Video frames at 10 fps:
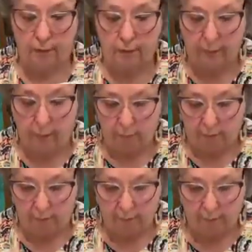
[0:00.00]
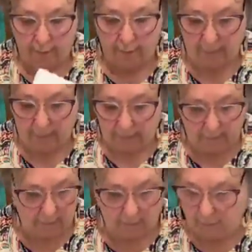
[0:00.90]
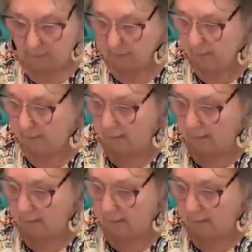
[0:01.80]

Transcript: on the side, but I decided I'd leave it.